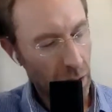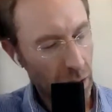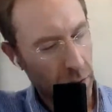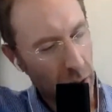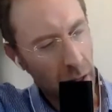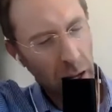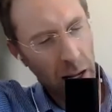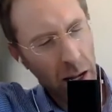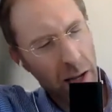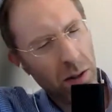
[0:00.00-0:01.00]

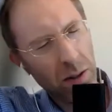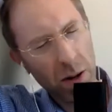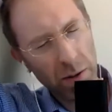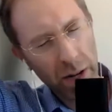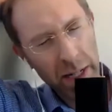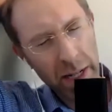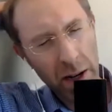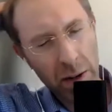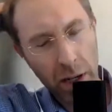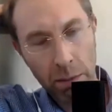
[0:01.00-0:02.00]
I don't know. Right
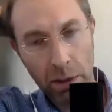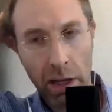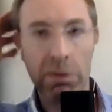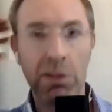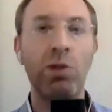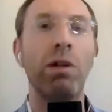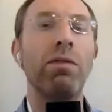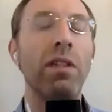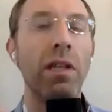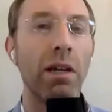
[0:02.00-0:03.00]
now, I'm sort of
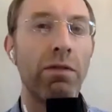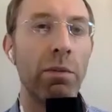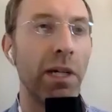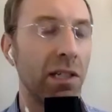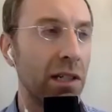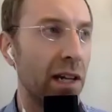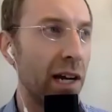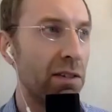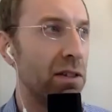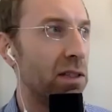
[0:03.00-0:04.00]
in the information
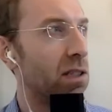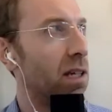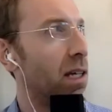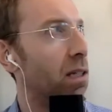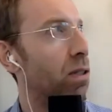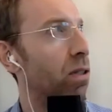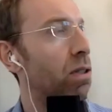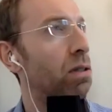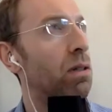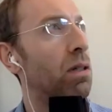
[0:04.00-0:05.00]
gathering
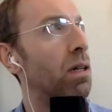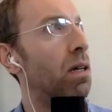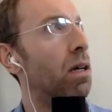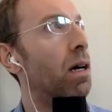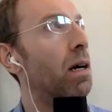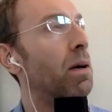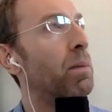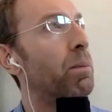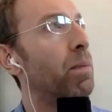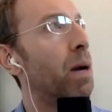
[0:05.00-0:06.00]
stage.
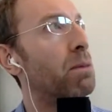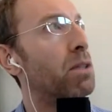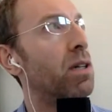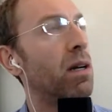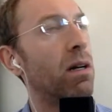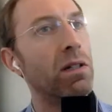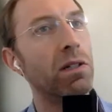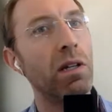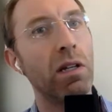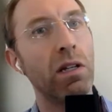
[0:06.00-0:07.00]
I'm just trying to
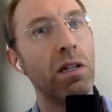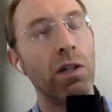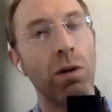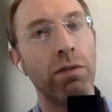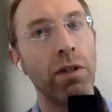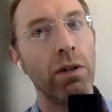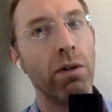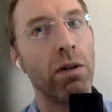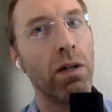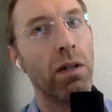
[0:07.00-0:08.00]
understand your view,
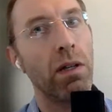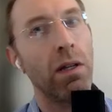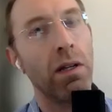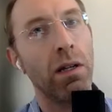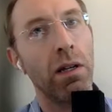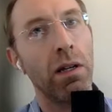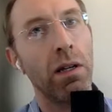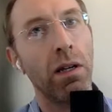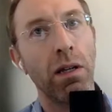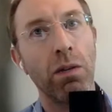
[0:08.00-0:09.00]
and
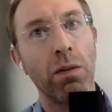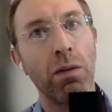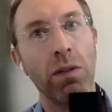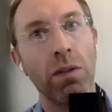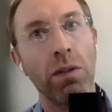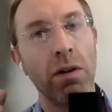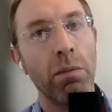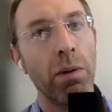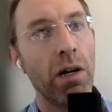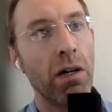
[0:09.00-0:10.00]
then once I have a
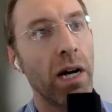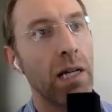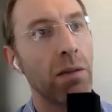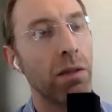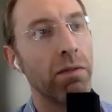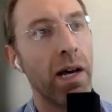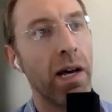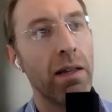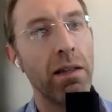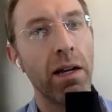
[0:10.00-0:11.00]
better grasp of
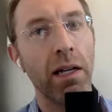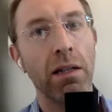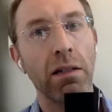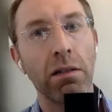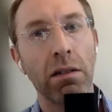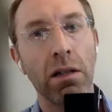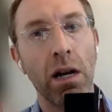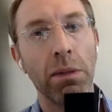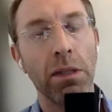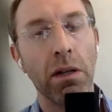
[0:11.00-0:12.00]
that, then I can
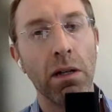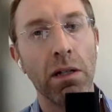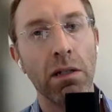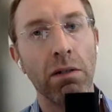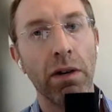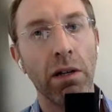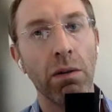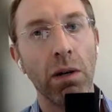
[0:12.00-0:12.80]
comment on it, evaluate